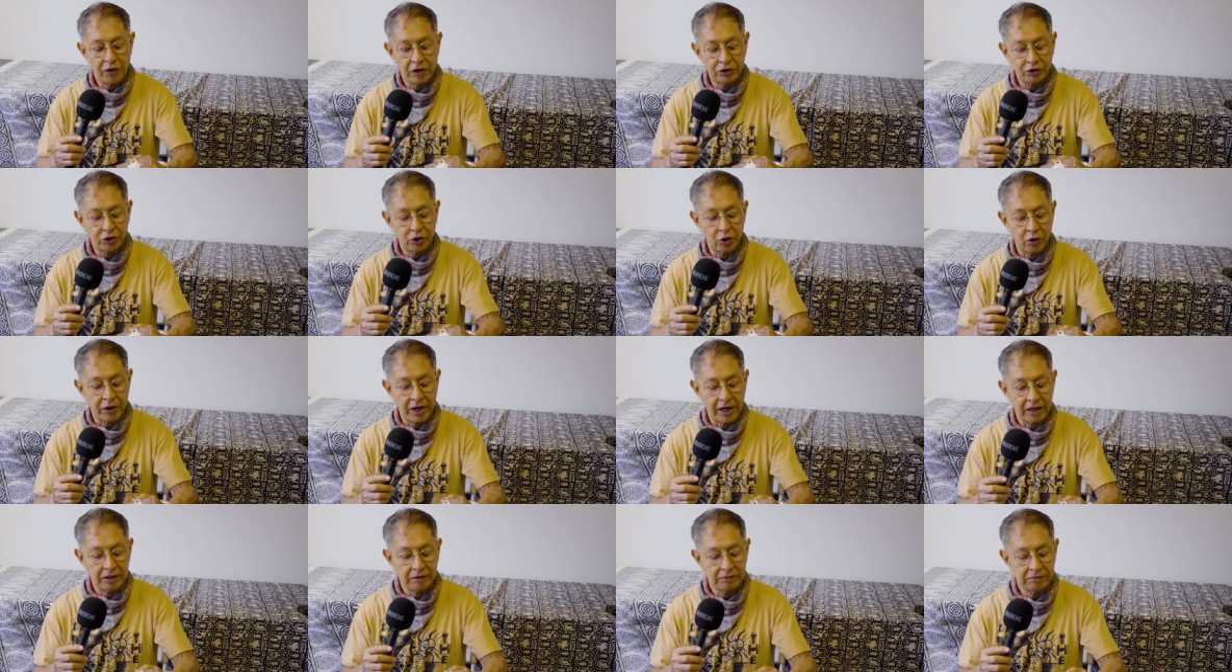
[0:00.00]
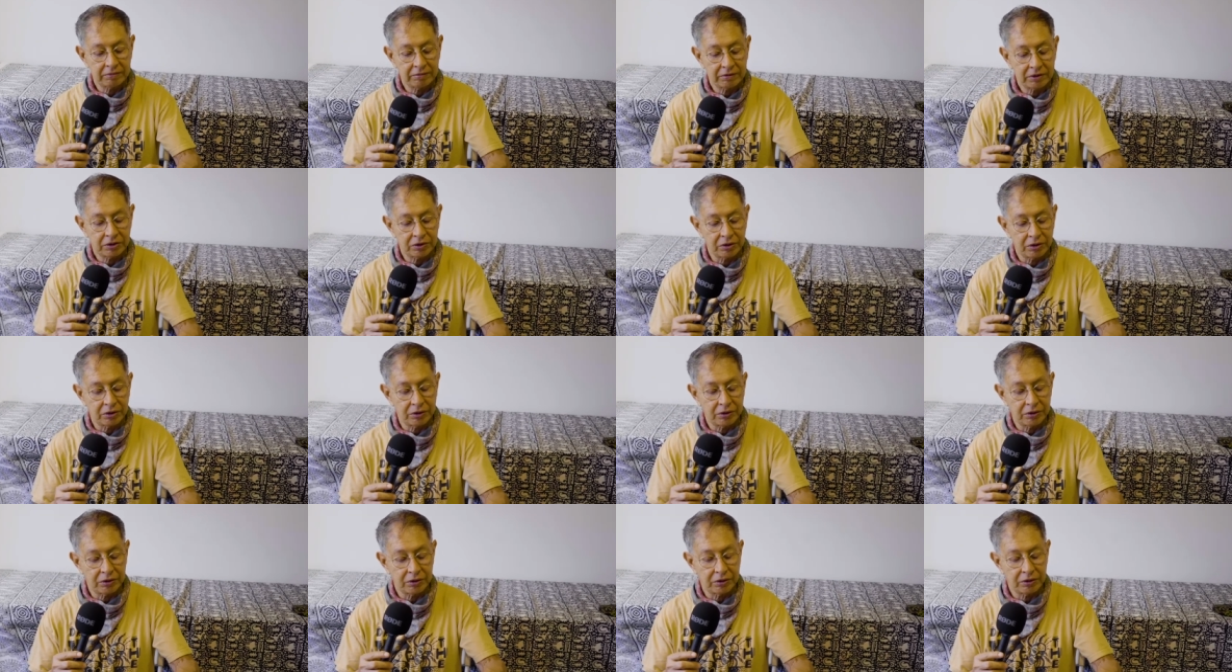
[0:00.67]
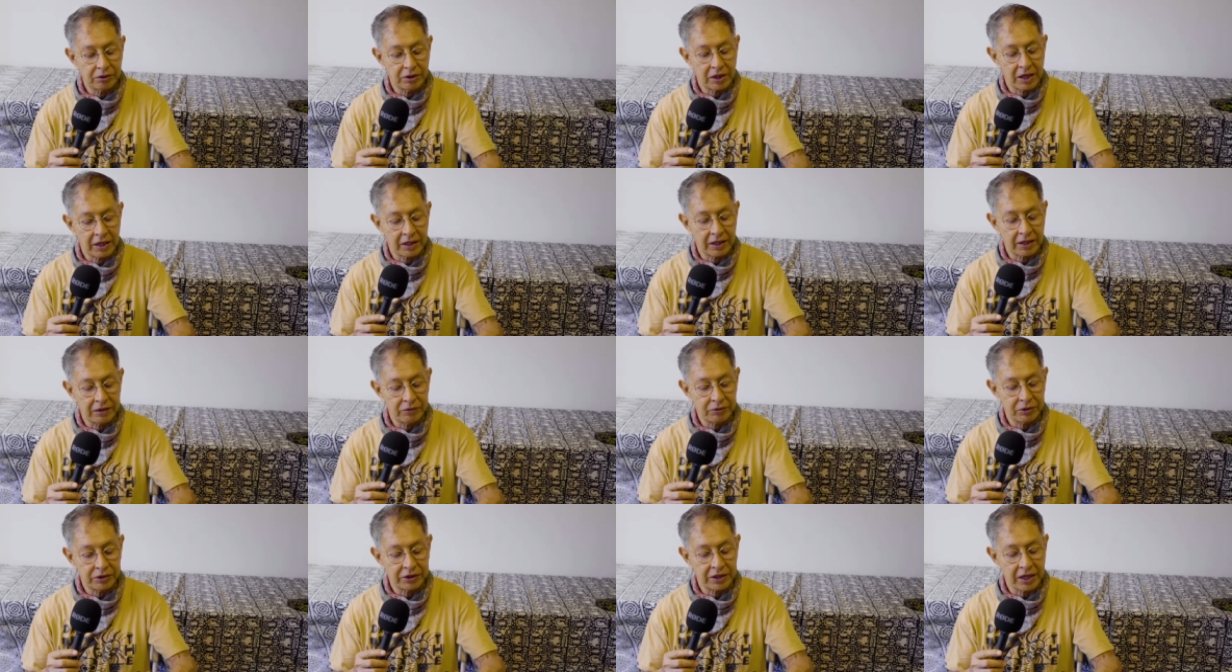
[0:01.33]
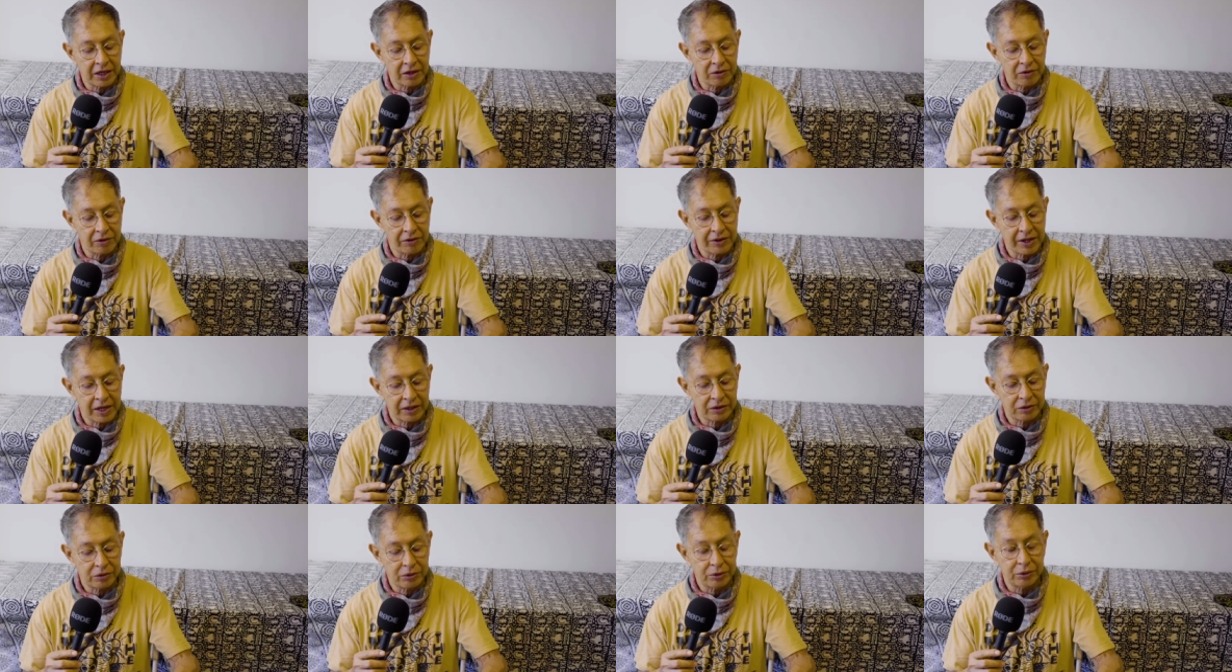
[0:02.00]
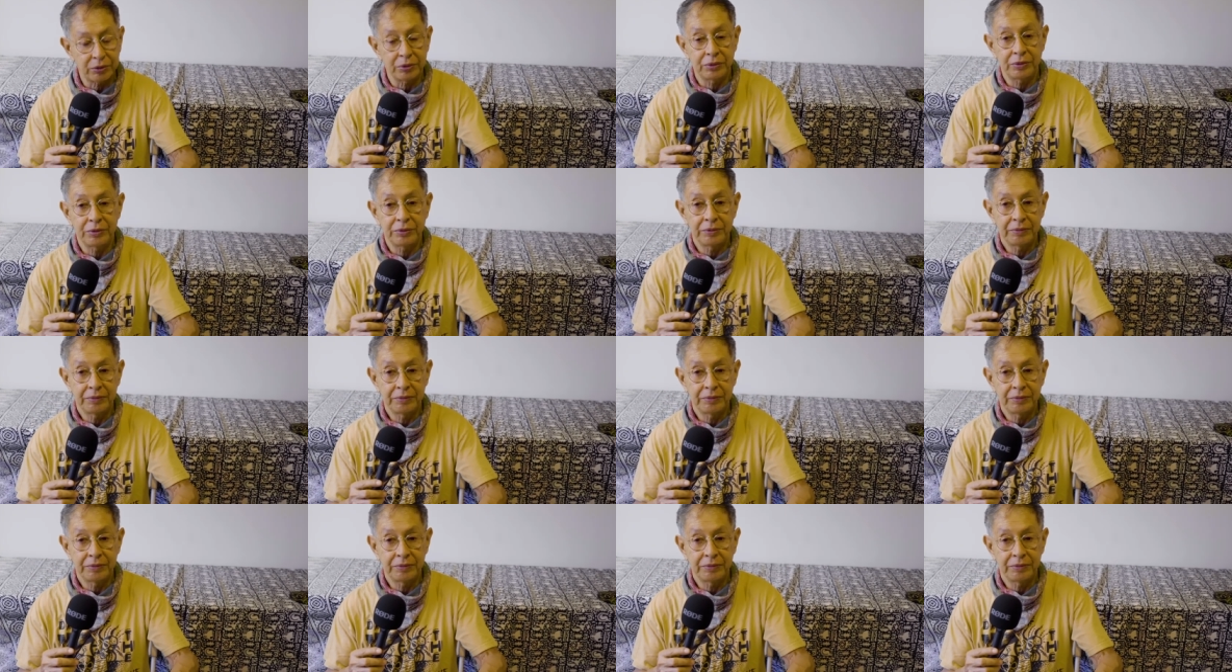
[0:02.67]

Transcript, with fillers: a soda, so I can recycle that too.